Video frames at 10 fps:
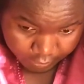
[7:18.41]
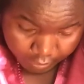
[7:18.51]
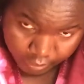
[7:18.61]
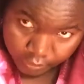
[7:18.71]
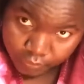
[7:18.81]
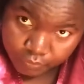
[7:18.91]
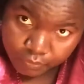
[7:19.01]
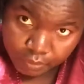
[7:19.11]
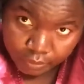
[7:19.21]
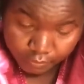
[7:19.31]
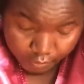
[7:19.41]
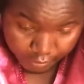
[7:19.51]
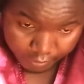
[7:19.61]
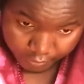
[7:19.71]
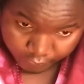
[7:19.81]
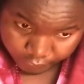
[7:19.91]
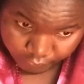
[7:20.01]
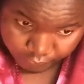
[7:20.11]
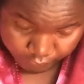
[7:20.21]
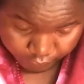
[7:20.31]
hair usually dry out
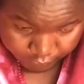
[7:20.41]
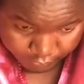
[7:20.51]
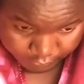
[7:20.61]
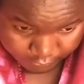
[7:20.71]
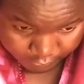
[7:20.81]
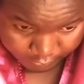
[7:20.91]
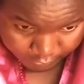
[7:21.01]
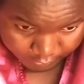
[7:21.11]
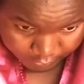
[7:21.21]
so easily,